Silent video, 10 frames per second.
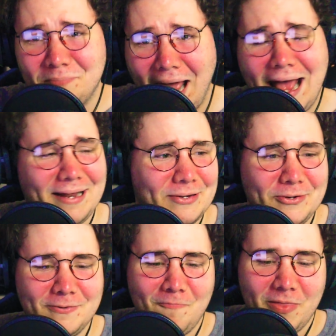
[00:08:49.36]
bat,
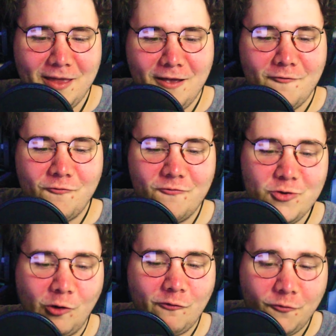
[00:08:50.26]
dude,
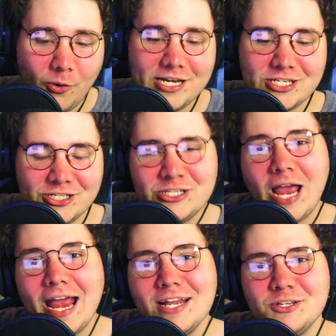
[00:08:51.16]
your voice
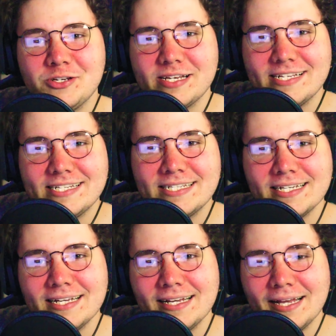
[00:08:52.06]
changes
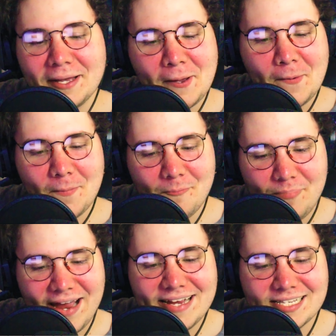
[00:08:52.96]

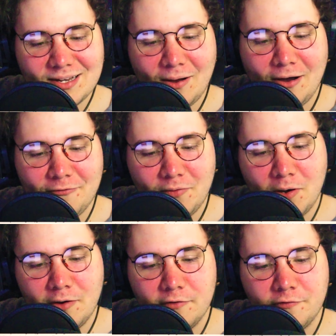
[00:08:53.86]
based off
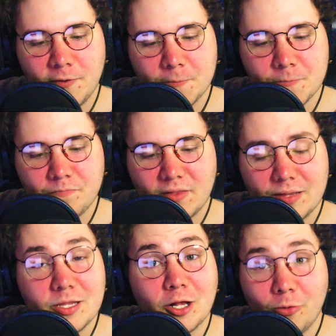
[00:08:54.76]
of
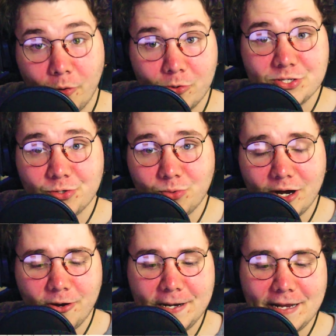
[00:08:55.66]
the clothes you're
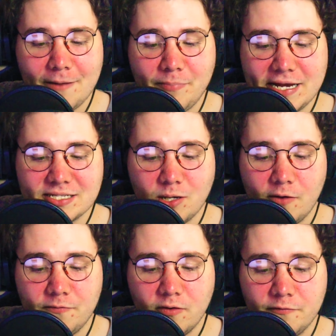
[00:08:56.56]
wearing and based
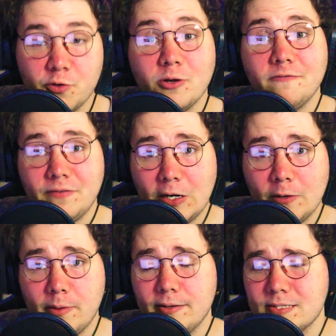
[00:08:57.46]
off of your
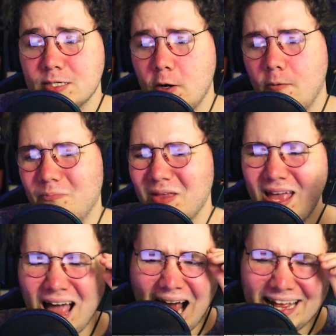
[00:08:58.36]
environment. So
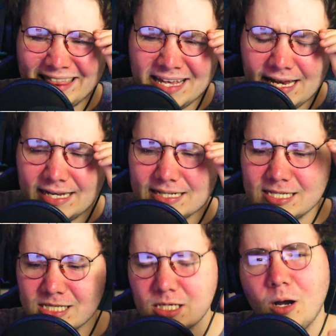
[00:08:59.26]
I think
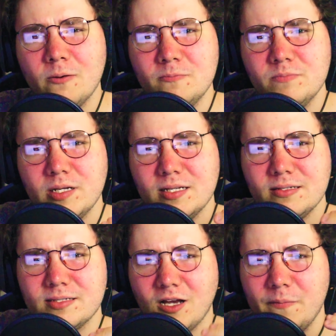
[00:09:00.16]
some
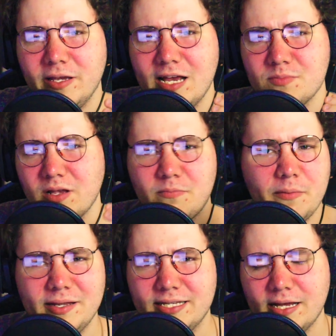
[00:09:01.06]
zombie games, like
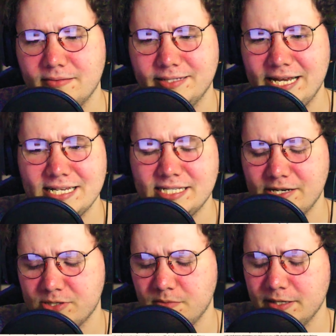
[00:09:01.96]
maybe DayZ
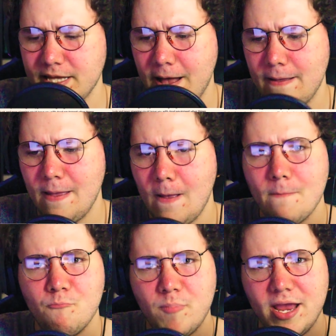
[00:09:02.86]
or something like that,
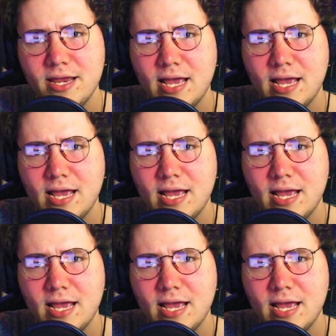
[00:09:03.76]
may